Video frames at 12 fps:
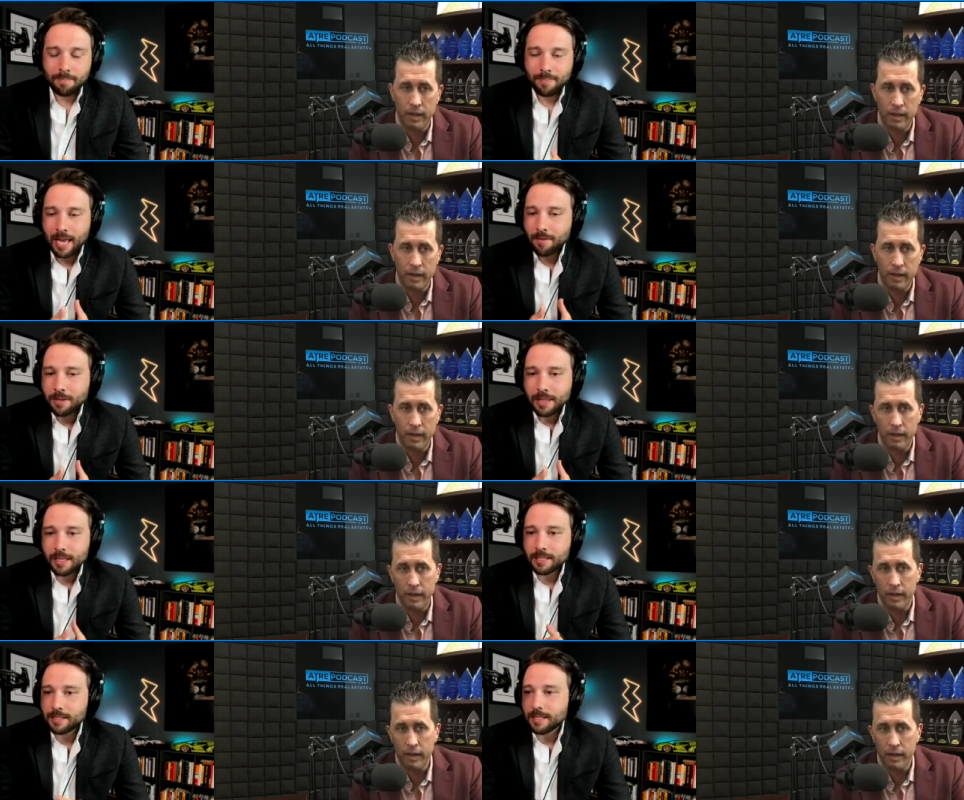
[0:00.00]

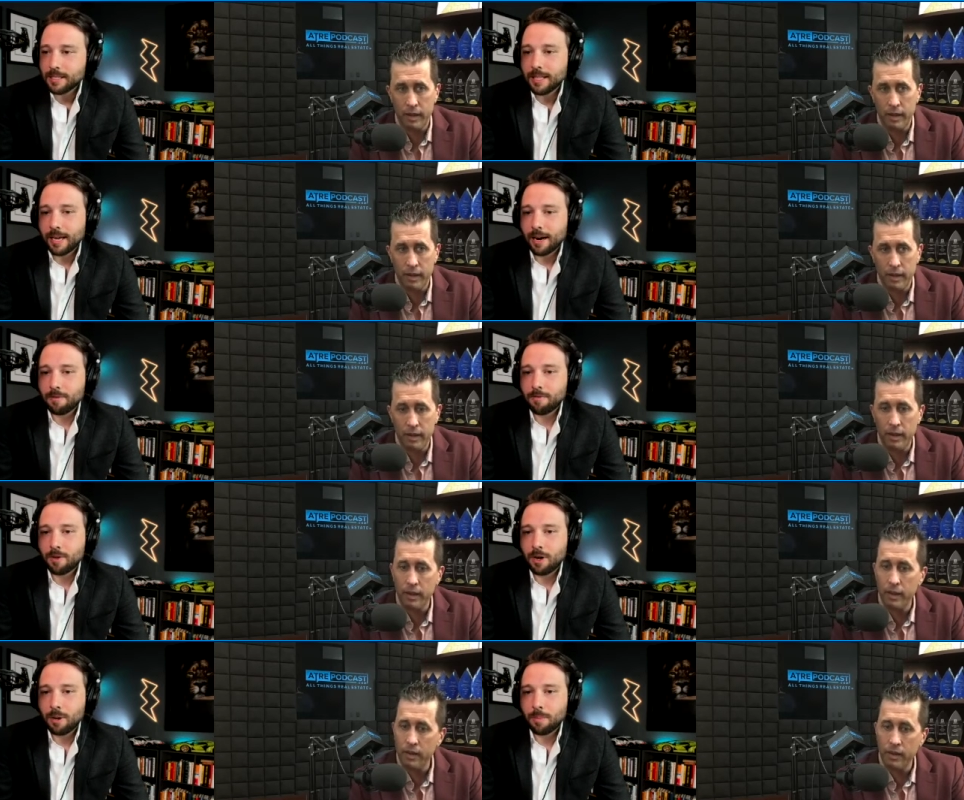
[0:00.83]
Speaker 1: everything's in there
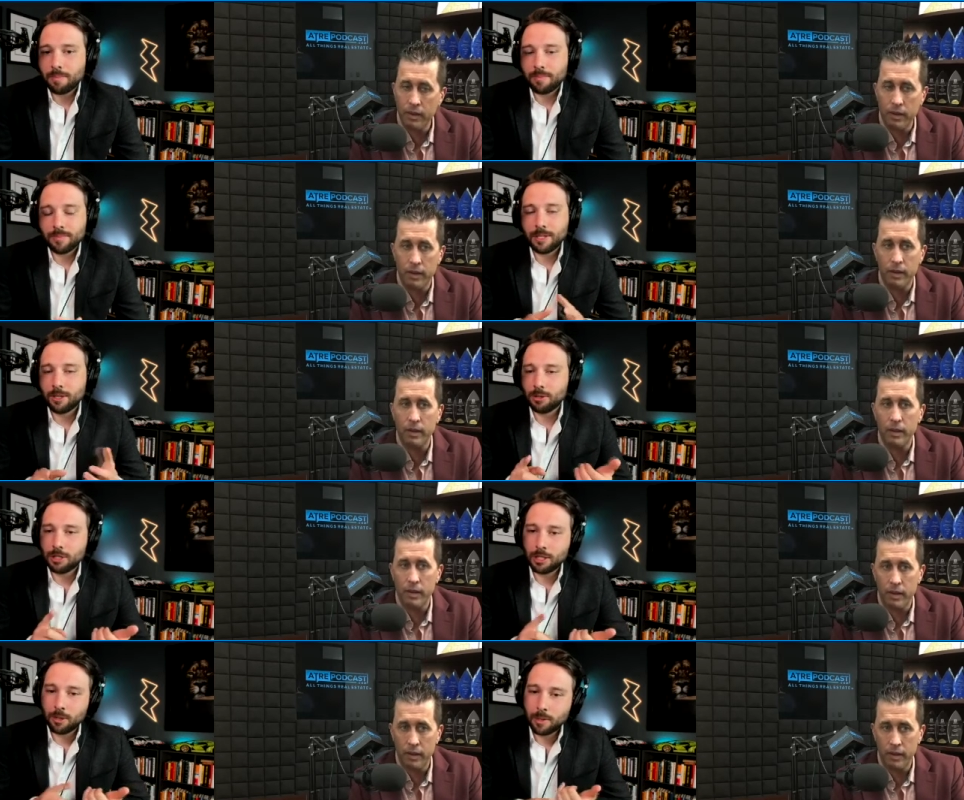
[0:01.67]
from you know
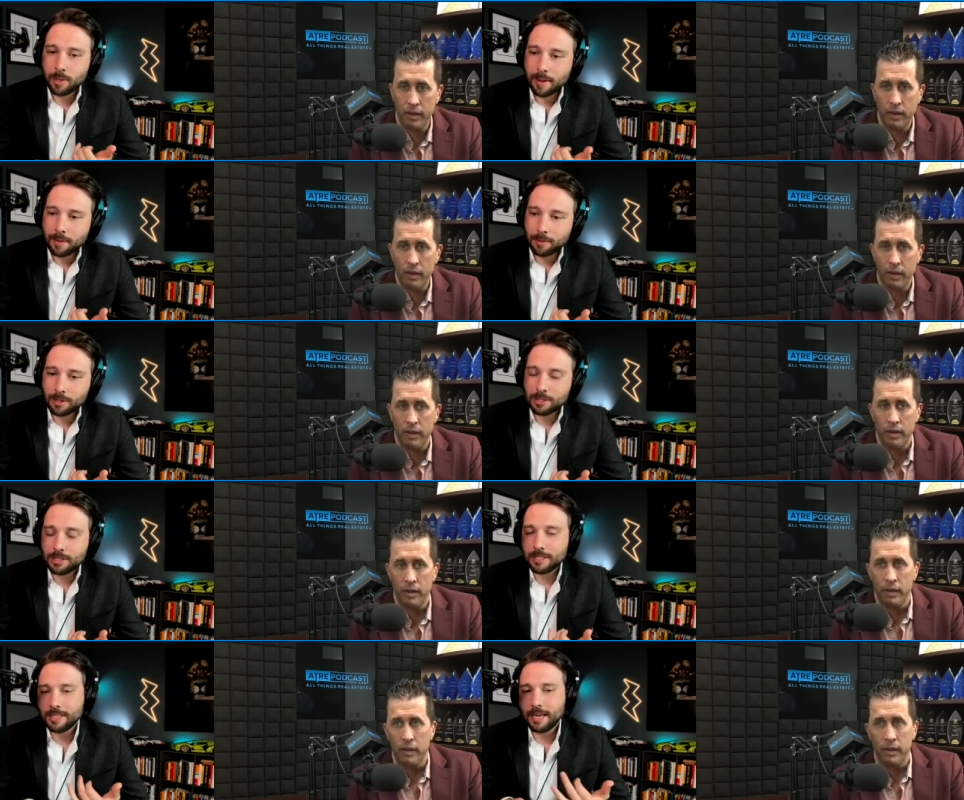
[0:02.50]
just a little bit about real
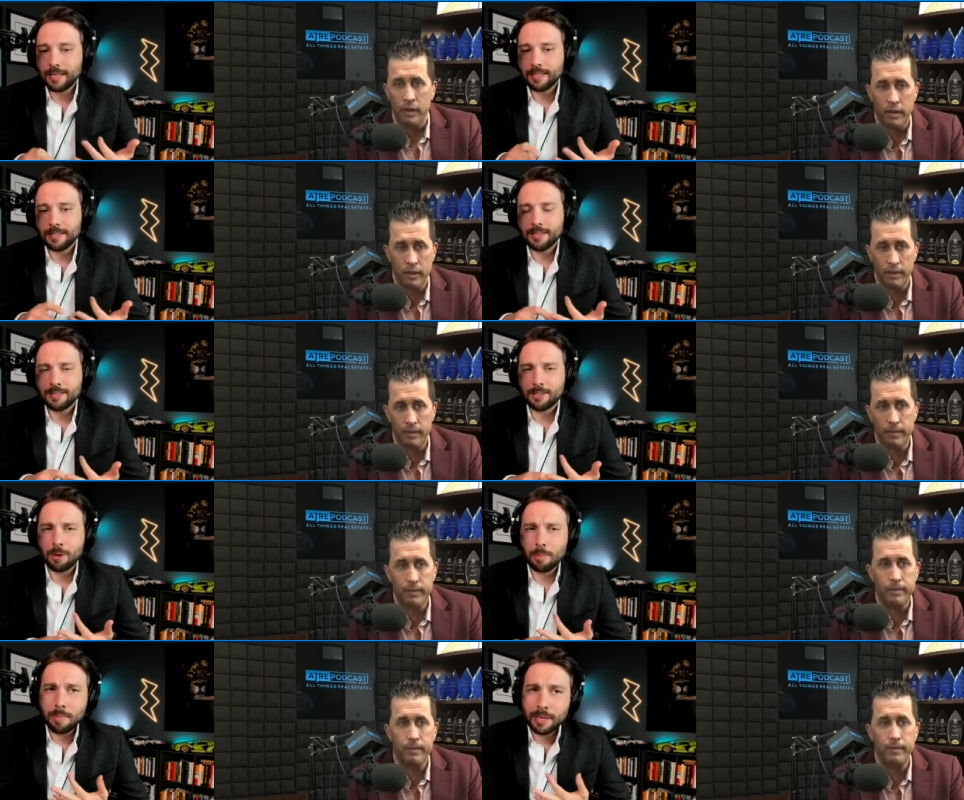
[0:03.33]
estate titans
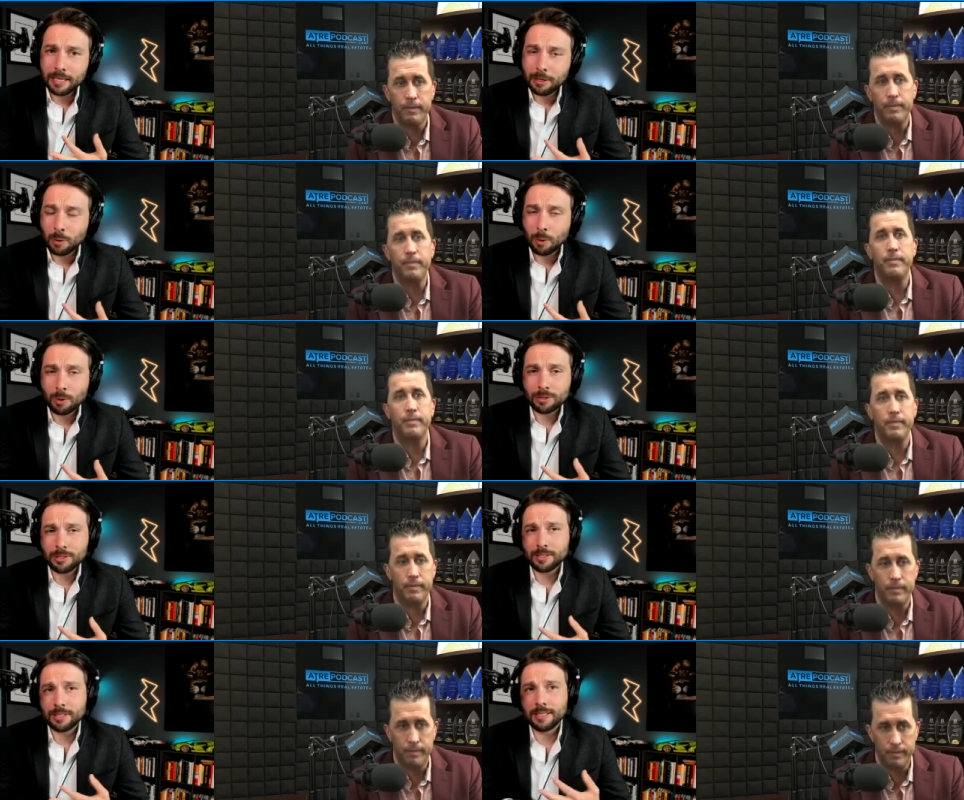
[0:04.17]
our mini
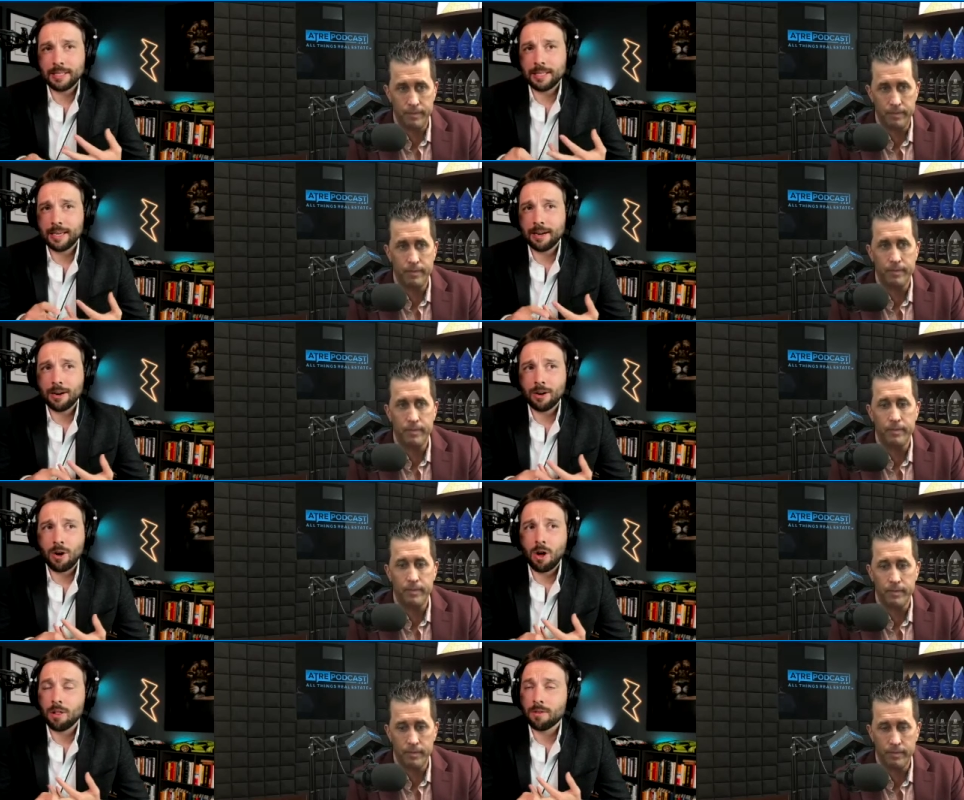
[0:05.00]
courses in there
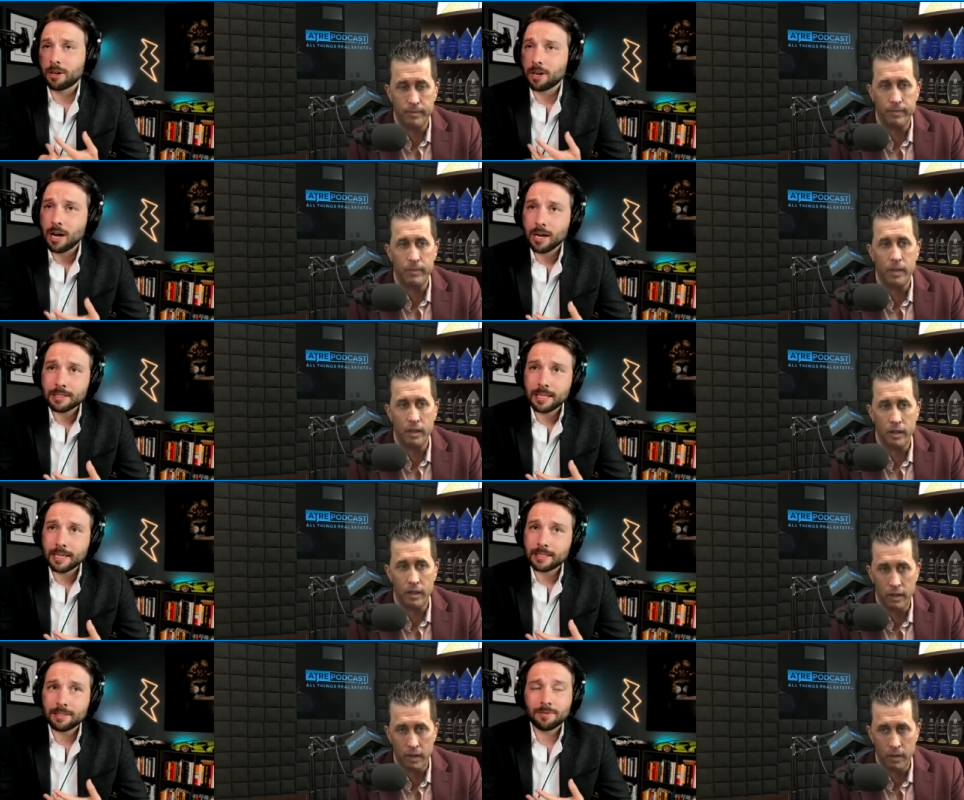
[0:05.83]
all of our
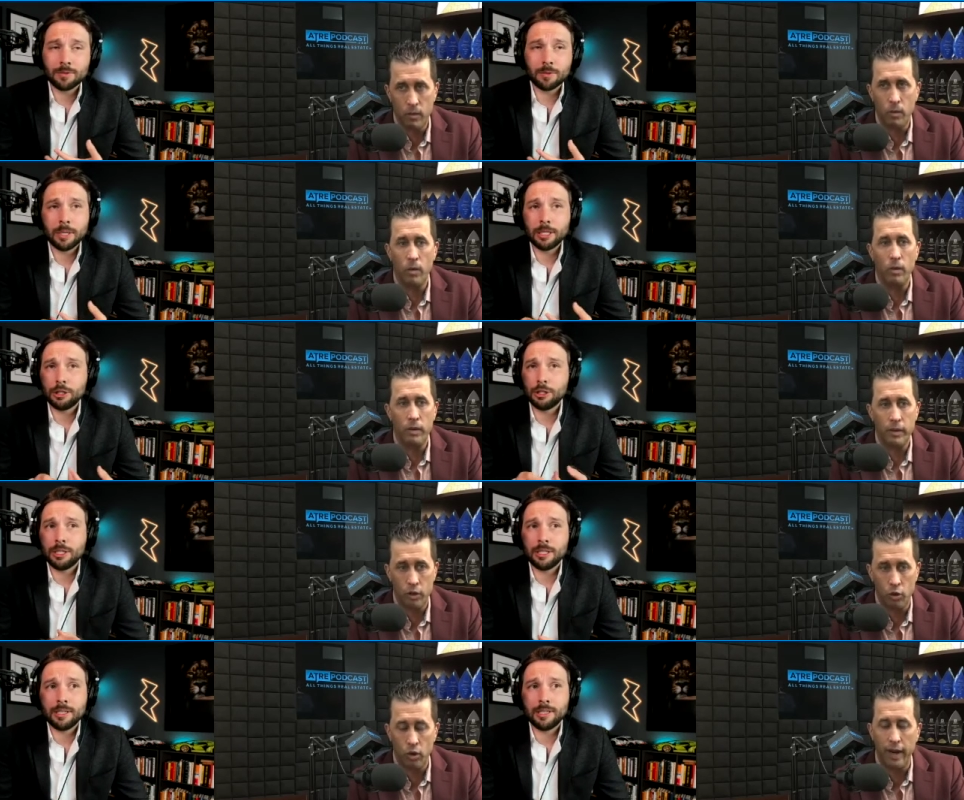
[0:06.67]
contact
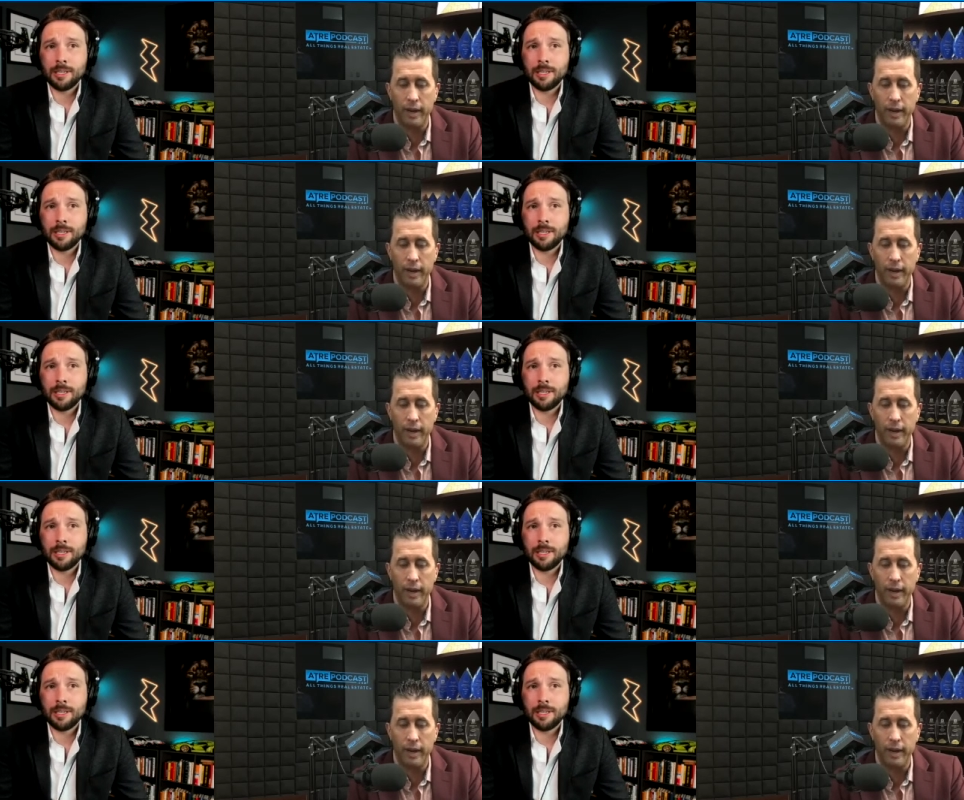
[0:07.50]
information